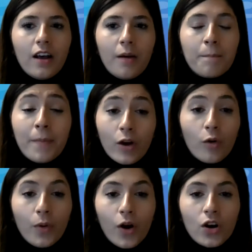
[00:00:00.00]

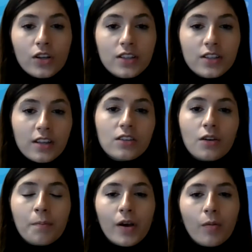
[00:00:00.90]
mailbox. It's on
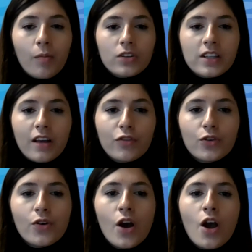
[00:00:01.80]
a mailbox
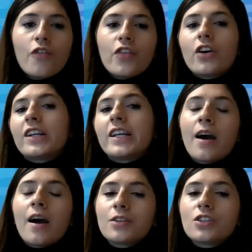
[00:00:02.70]
level. Regarding
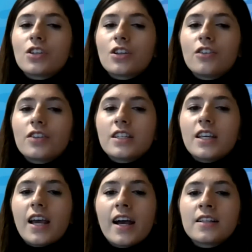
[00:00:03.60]
how much security
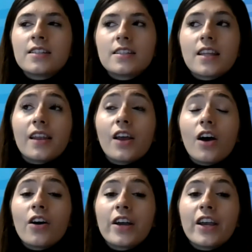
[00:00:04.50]
it adds, then
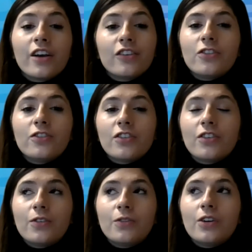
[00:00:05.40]
I urge you
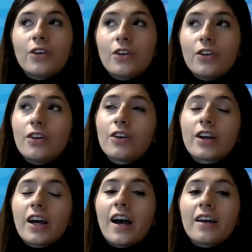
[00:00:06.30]
to look
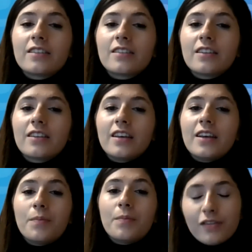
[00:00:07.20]
at
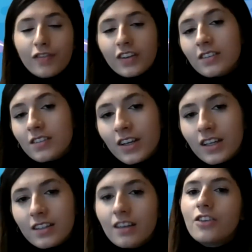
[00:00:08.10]
the BitDefender site
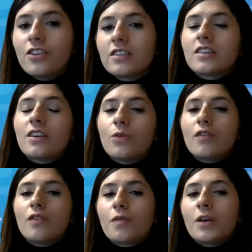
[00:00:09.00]
and you can see all the
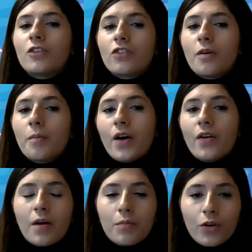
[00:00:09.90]
information about
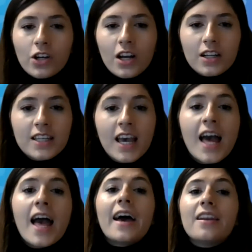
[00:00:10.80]
that product.
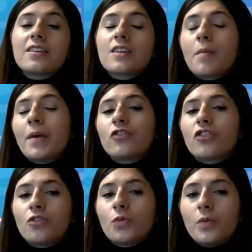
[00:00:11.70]
And as I
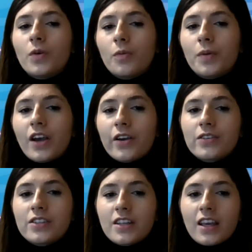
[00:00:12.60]
mentioned, we will be
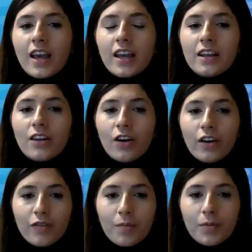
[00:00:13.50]
hosting a
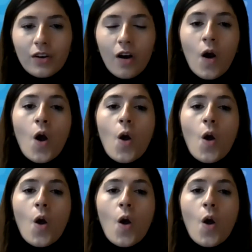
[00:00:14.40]
live webinar